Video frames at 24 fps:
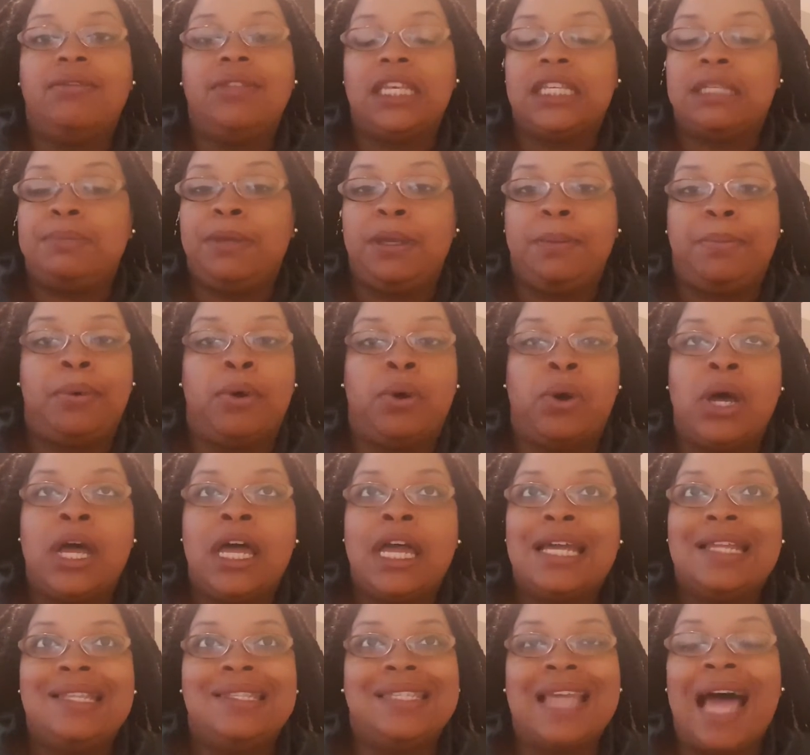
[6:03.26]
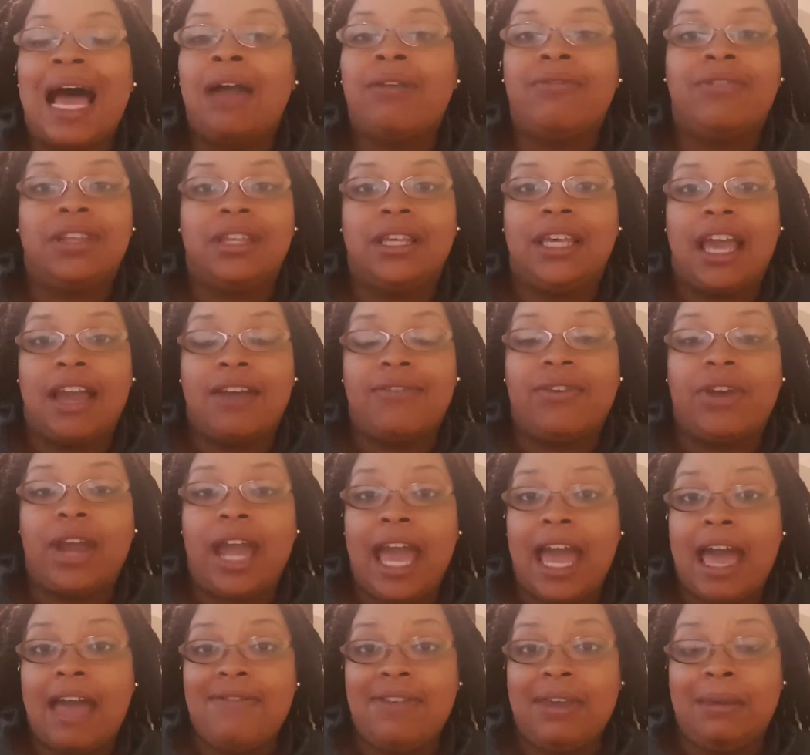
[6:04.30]
of these people not really ever
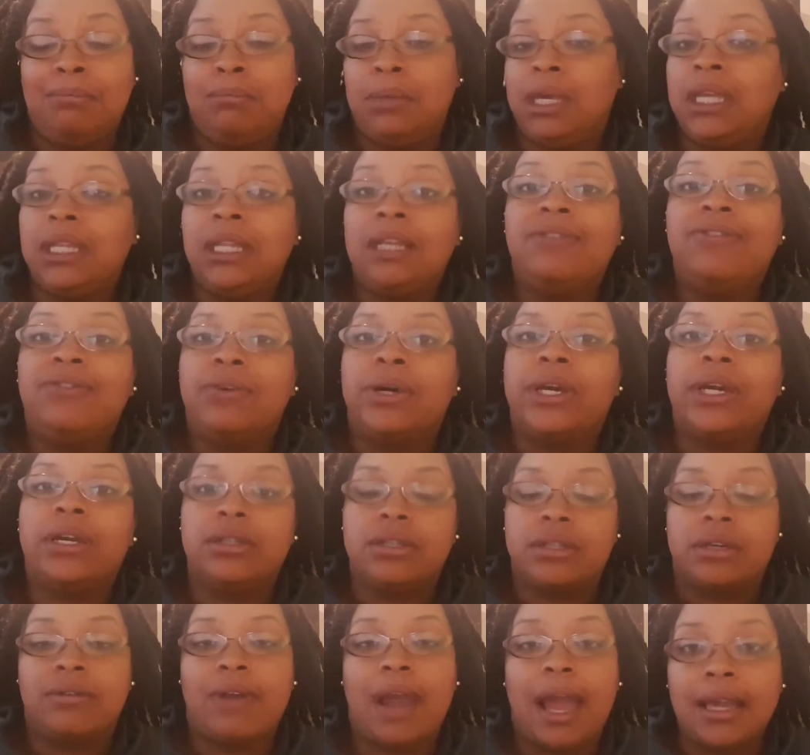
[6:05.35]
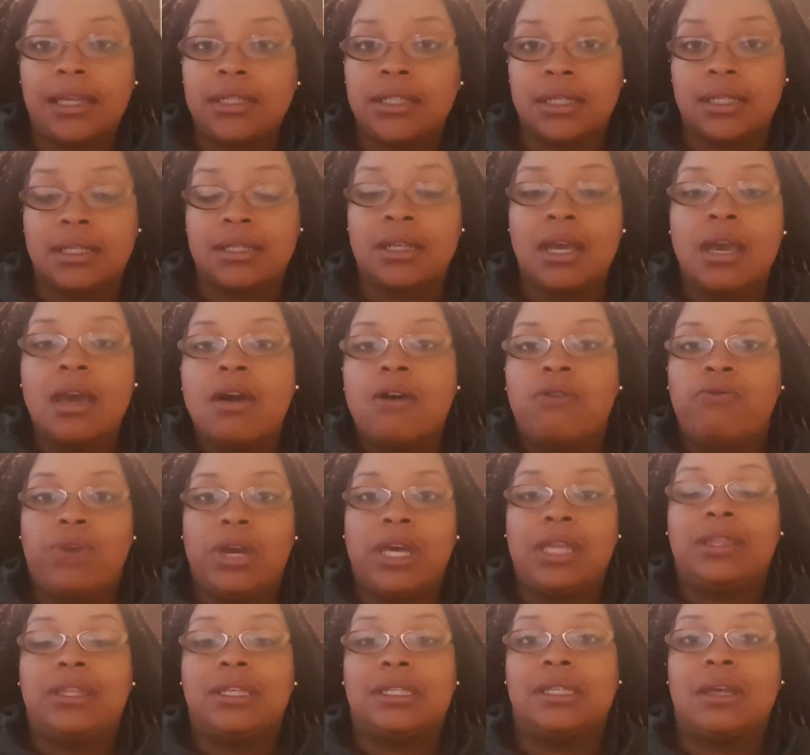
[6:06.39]
having meaningful interactions
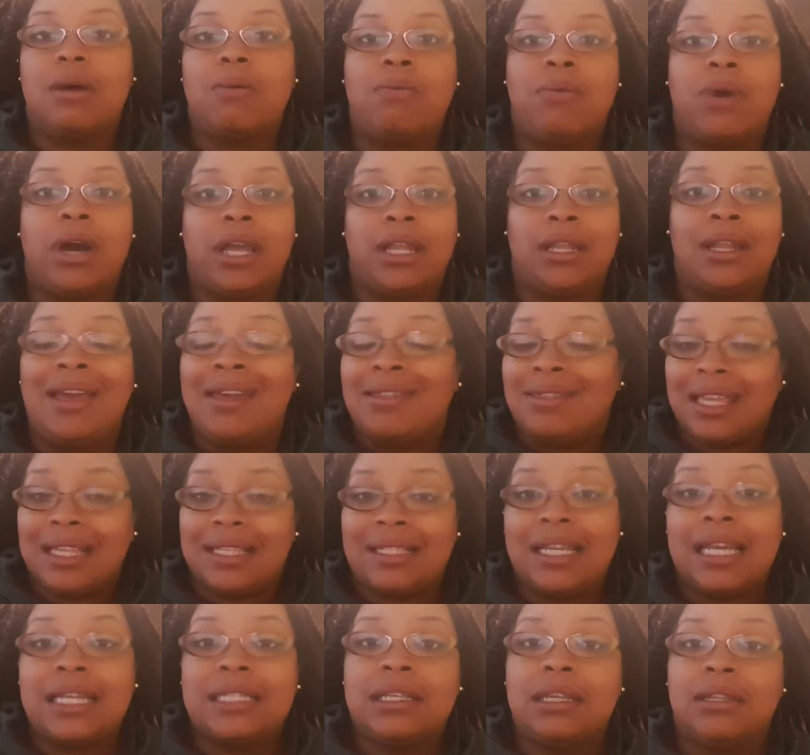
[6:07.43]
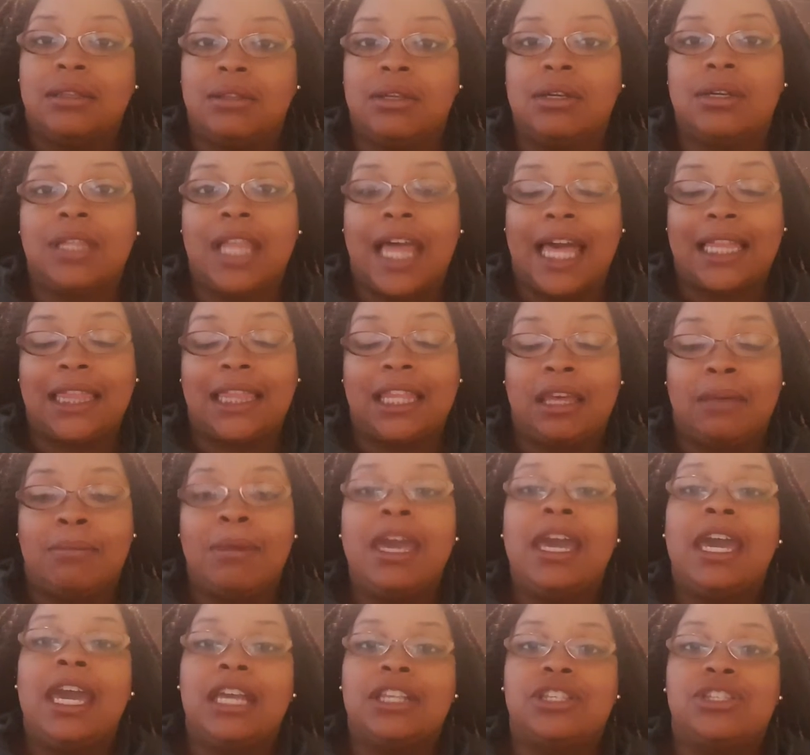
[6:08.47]
with someone that doesn't look like them.
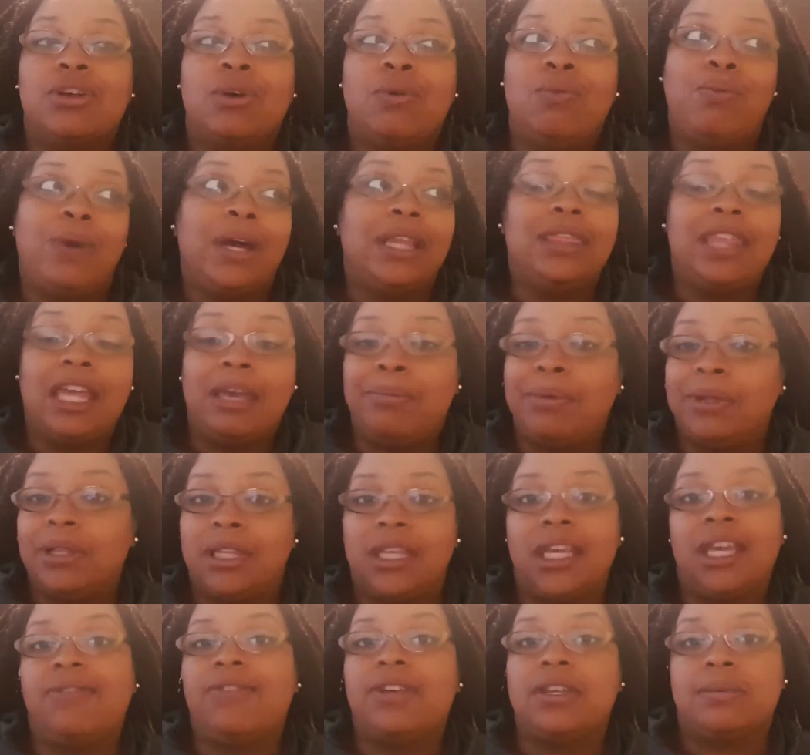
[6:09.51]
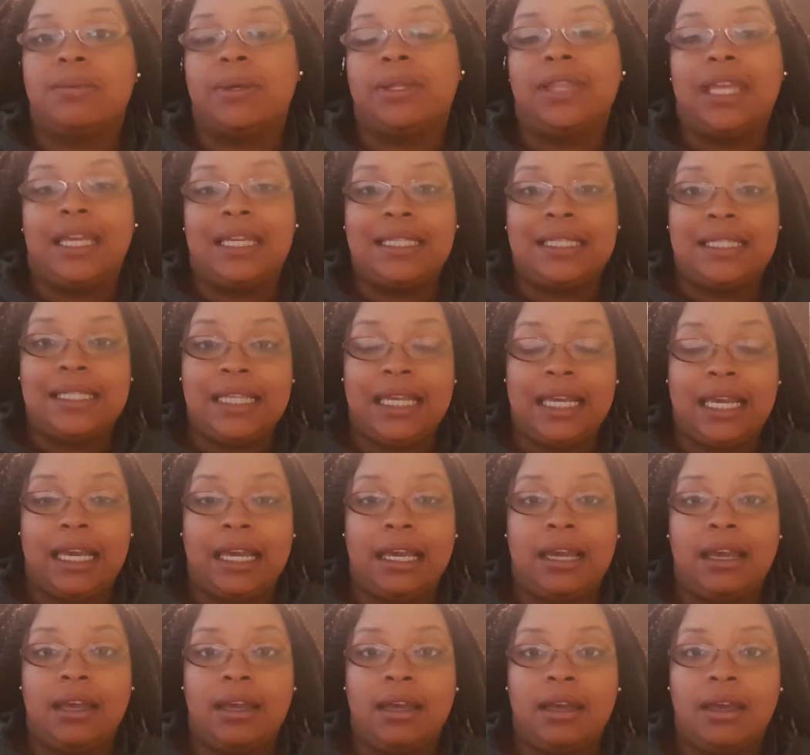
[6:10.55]
And so what they believe is what they
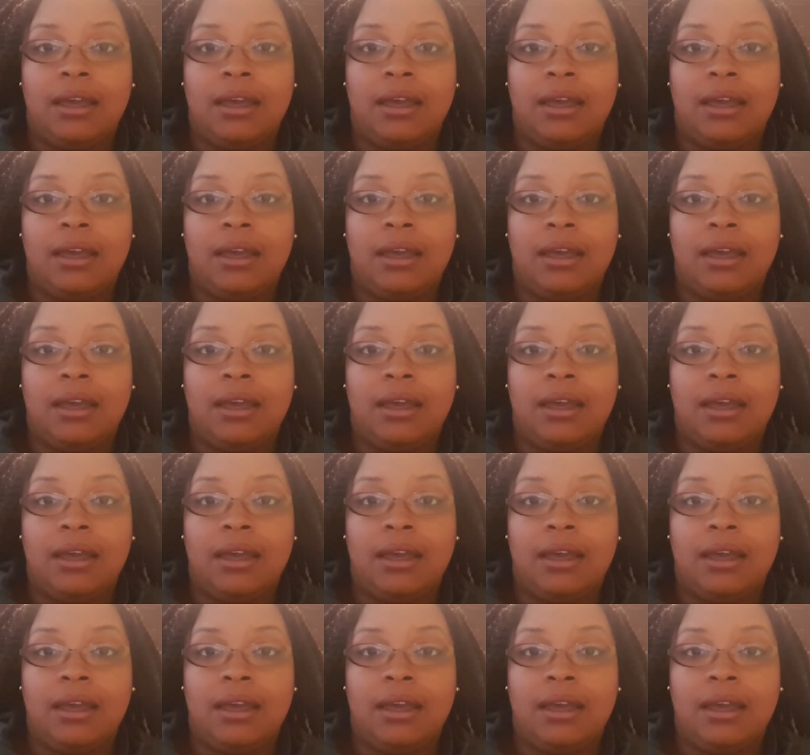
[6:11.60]
see.